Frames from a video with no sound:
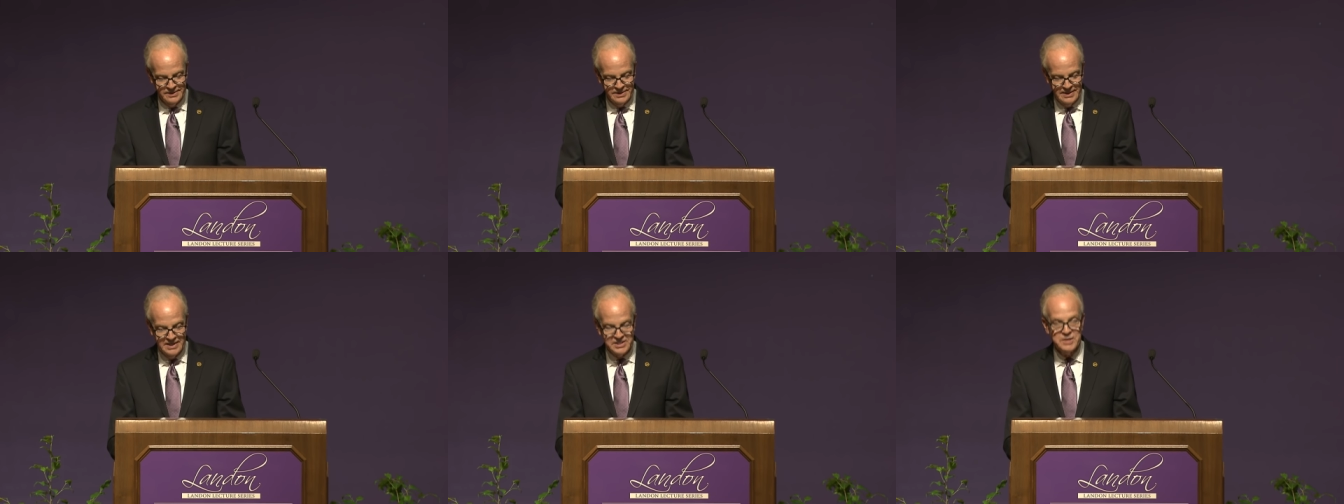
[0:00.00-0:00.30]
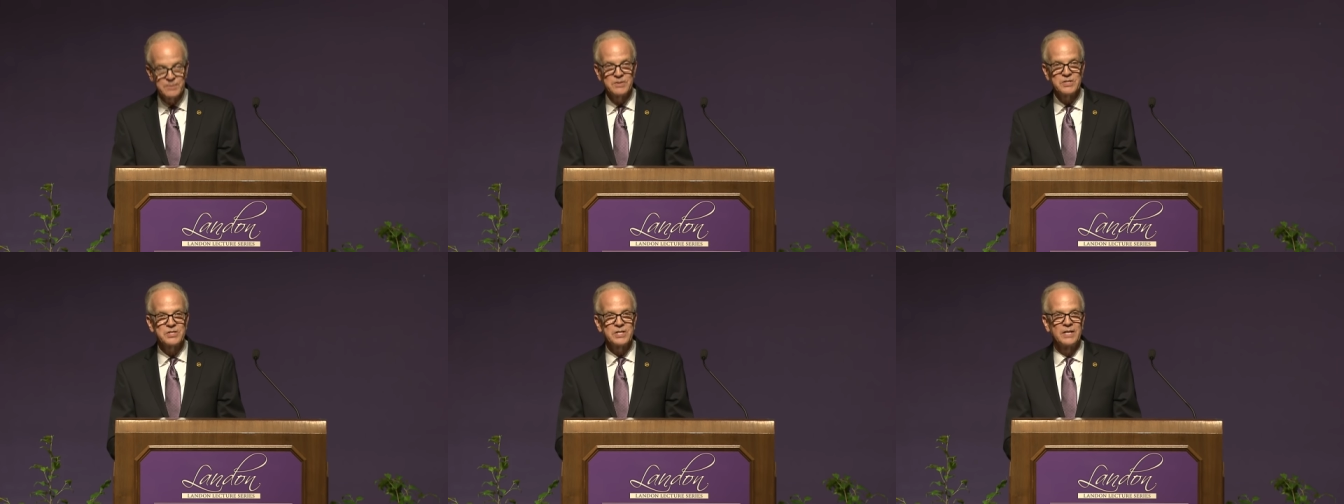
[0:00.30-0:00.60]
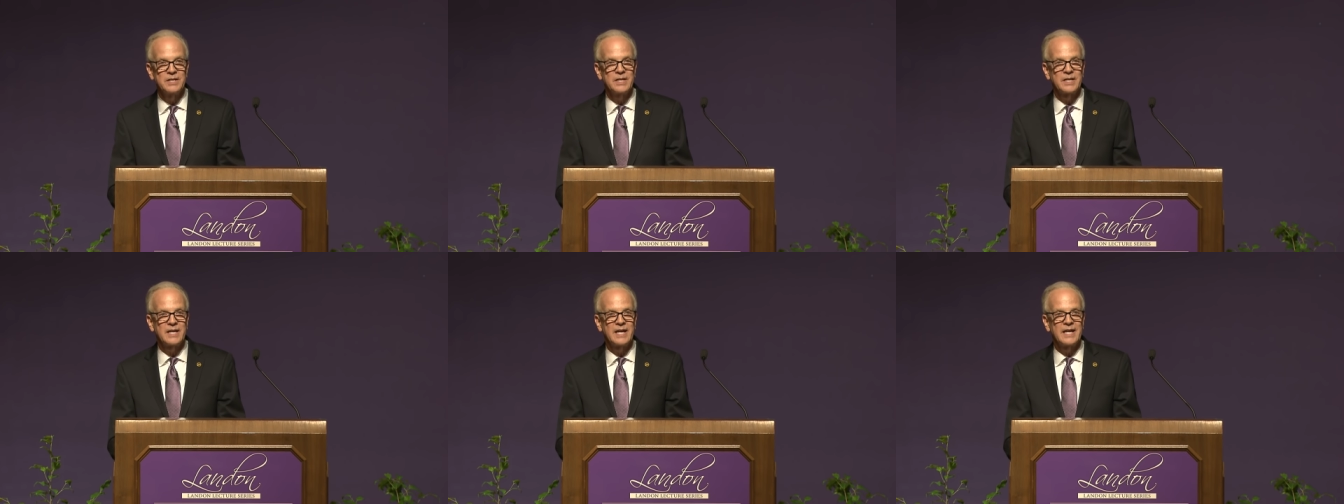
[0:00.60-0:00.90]
Estimates
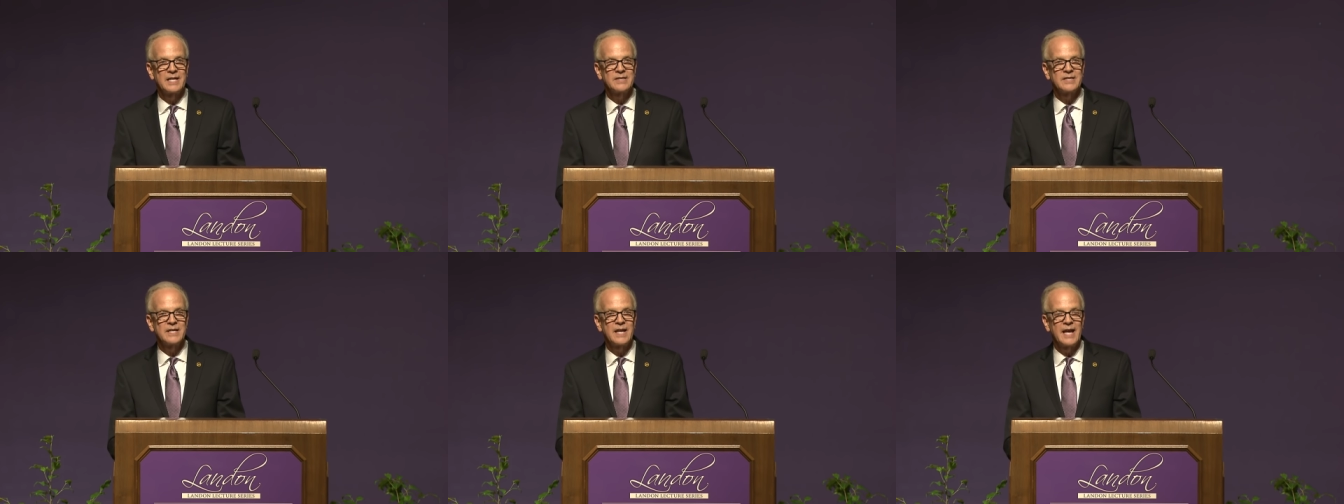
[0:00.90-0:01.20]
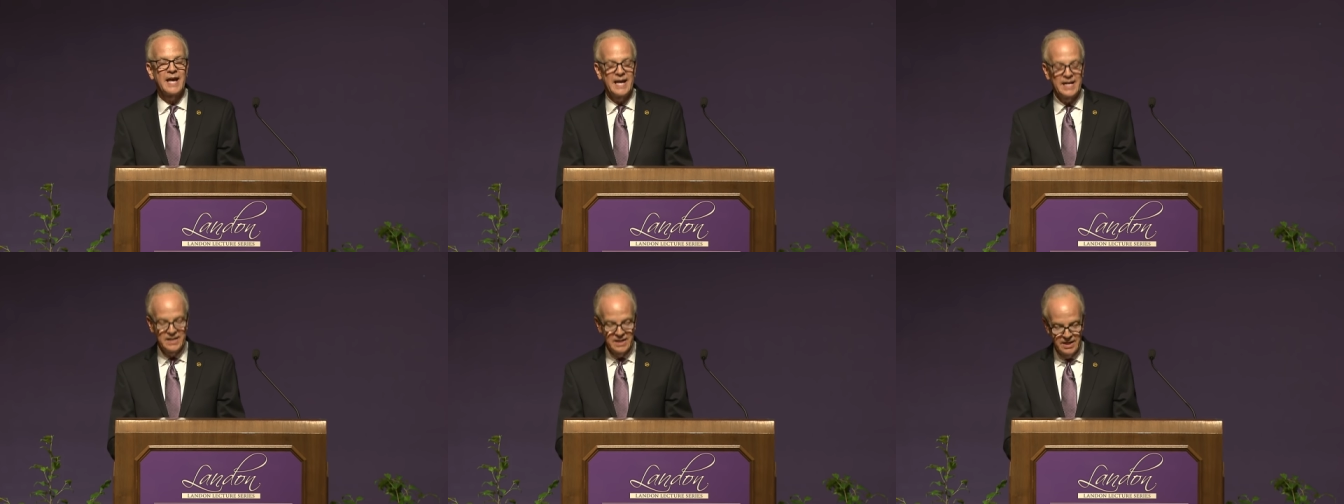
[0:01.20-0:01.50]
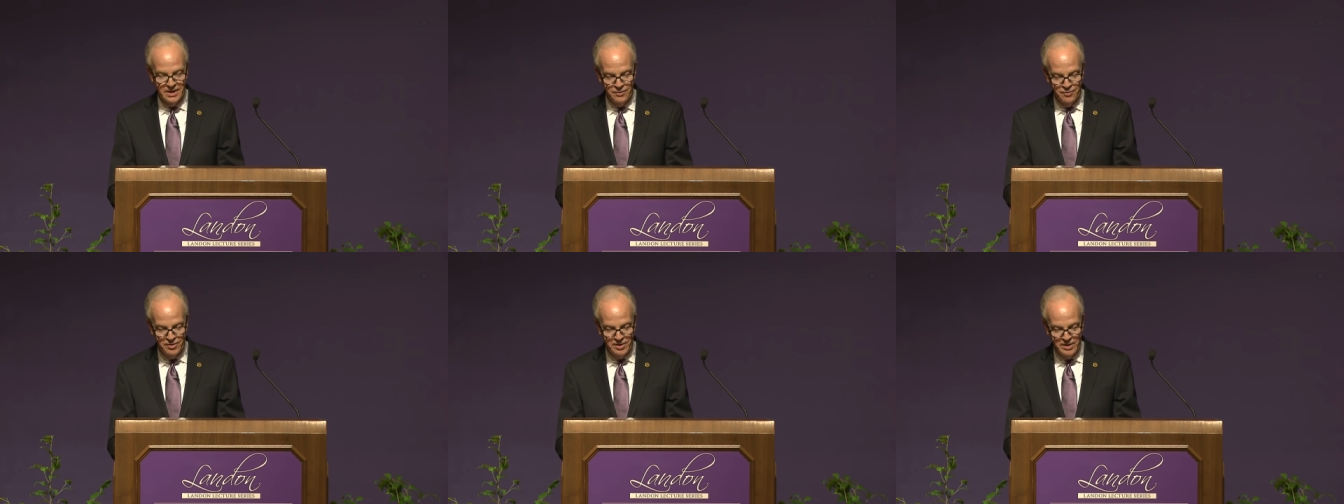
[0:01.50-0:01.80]
indicate that
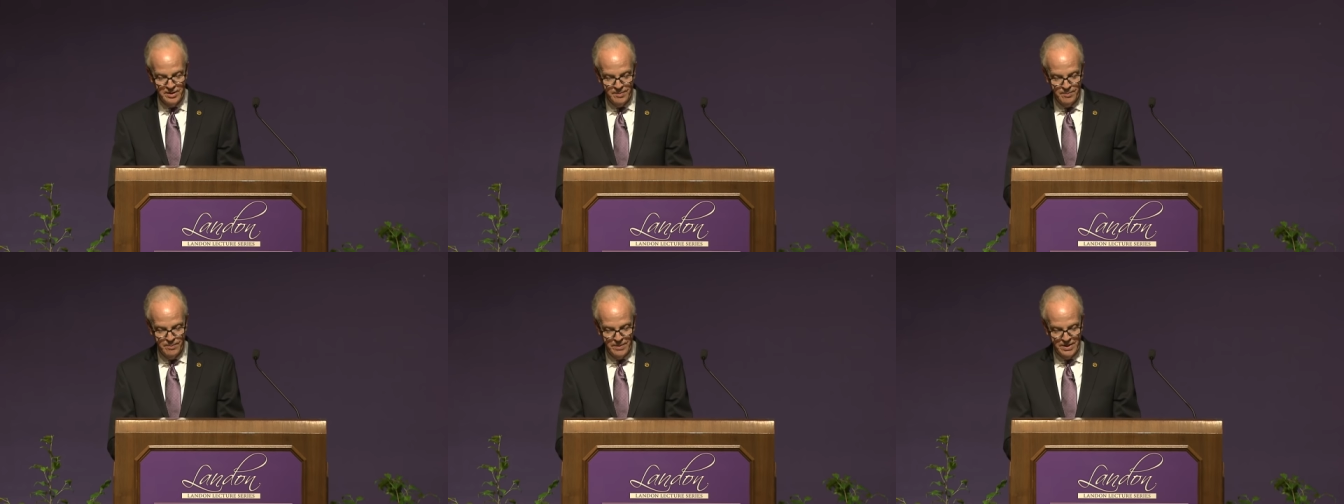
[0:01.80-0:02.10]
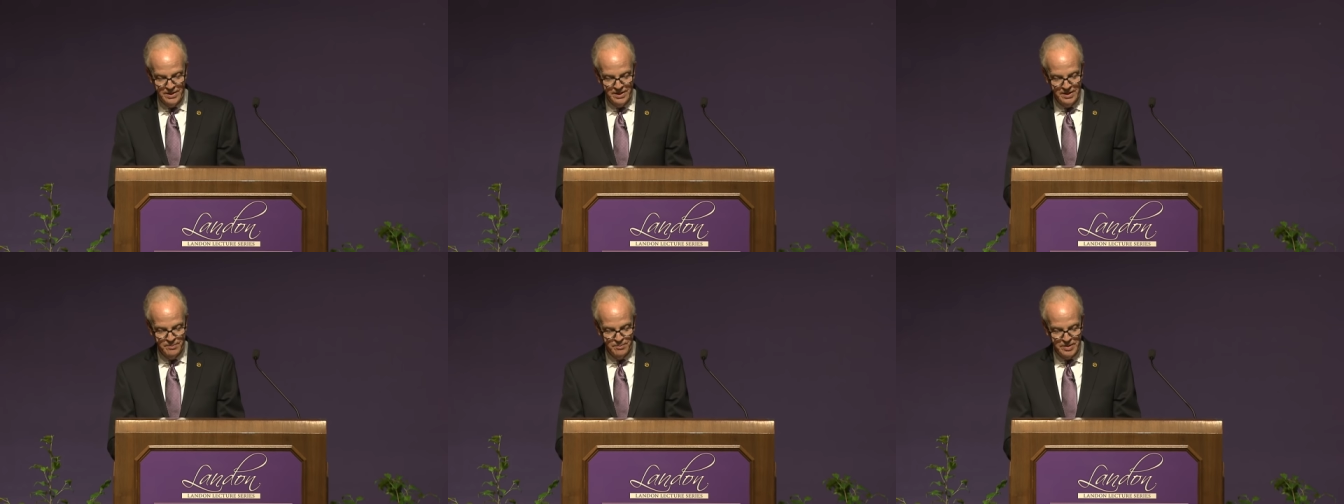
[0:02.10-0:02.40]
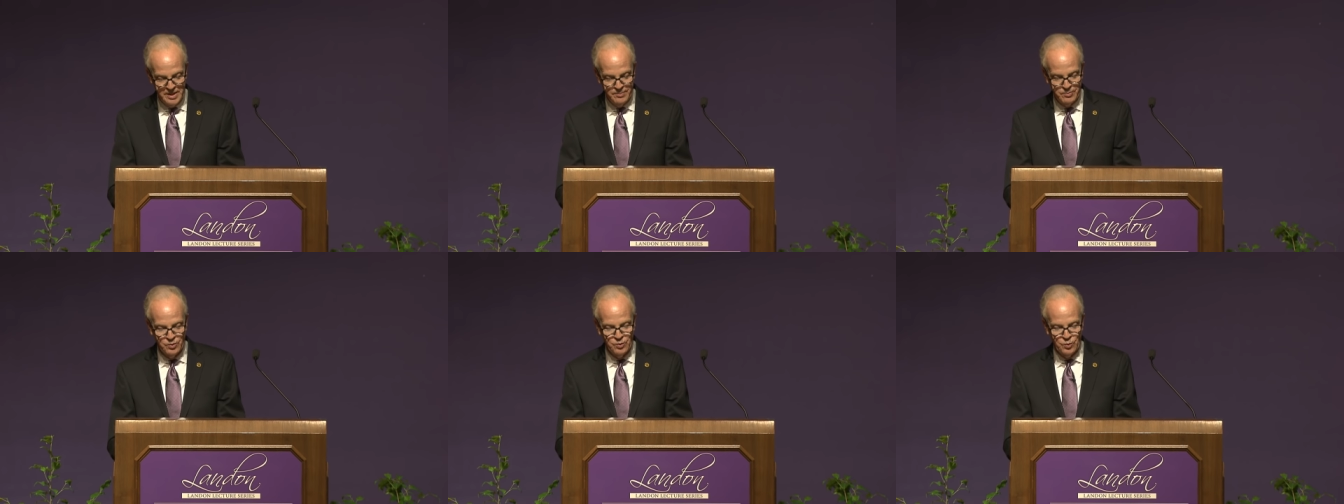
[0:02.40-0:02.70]
800 million
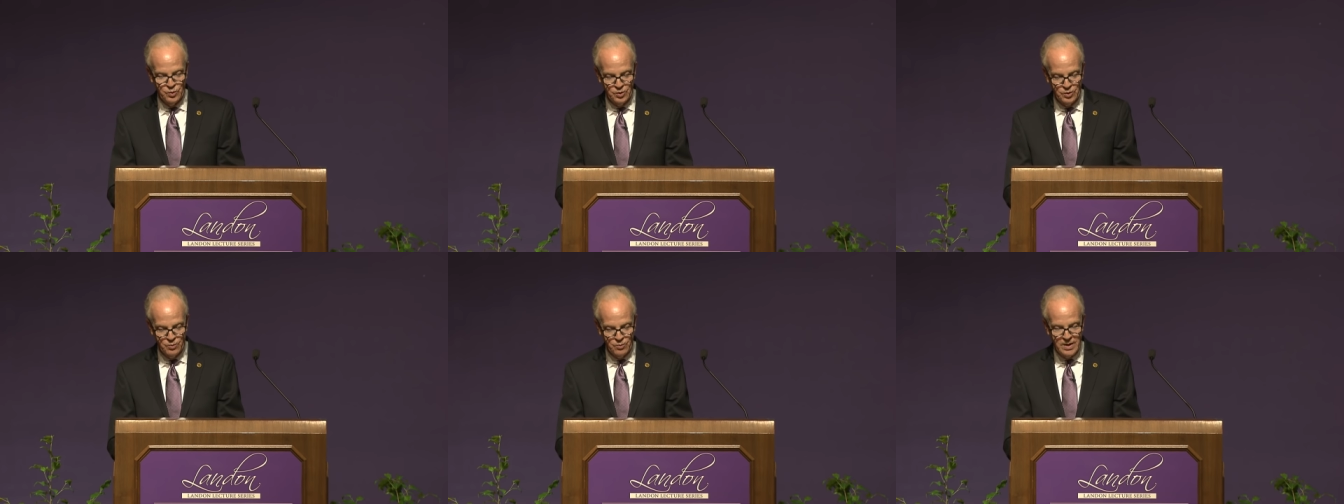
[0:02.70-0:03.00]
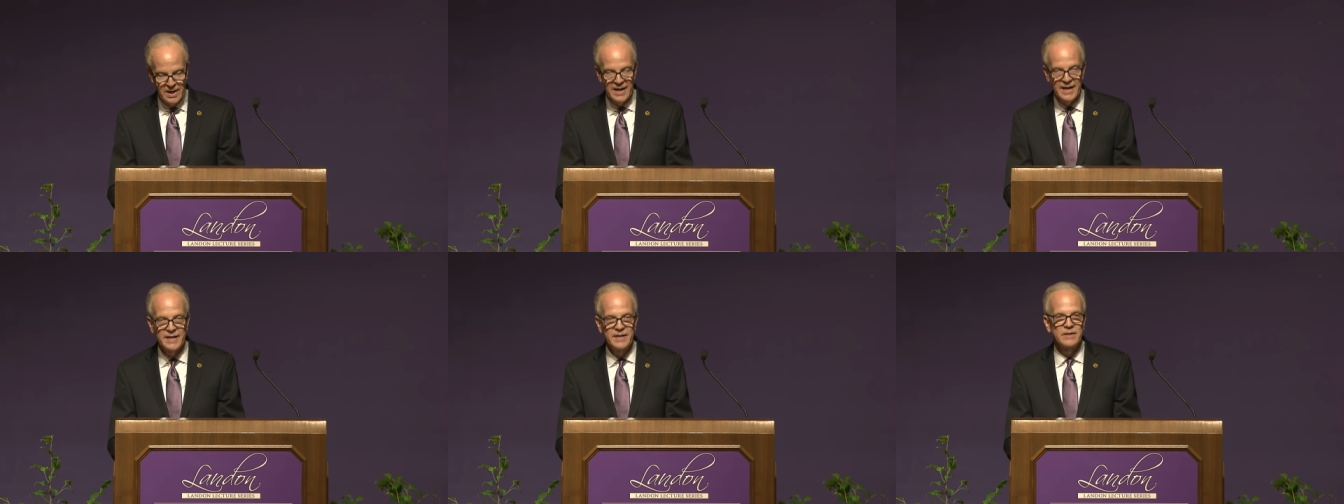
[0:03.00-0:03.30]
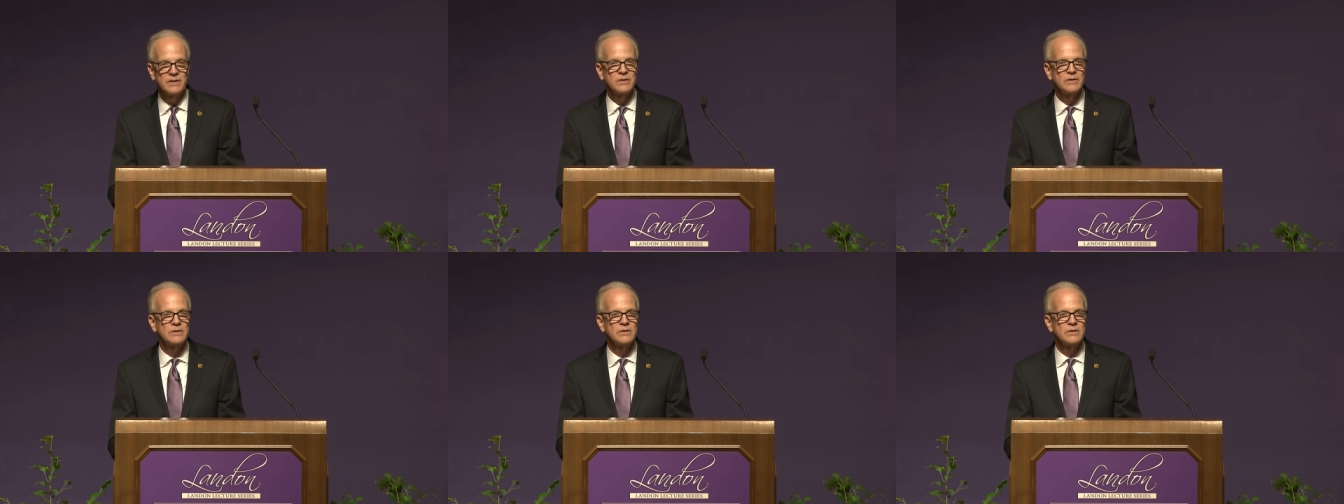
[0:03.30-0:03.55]
people worldwide,